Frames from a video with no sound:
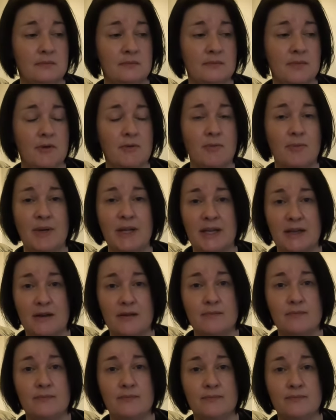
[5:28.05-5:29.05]
probably
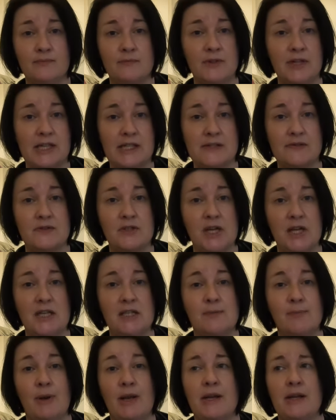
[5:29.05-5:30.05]
a Rings of
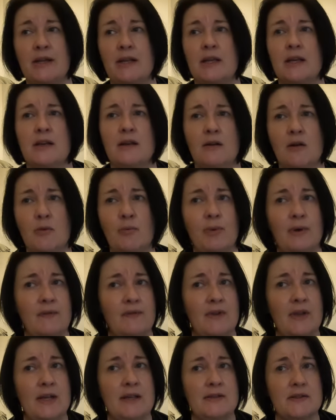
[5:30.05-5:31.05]
Change blanket a couple
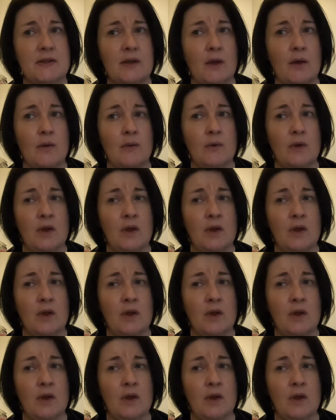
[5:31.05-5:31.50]
of years ago,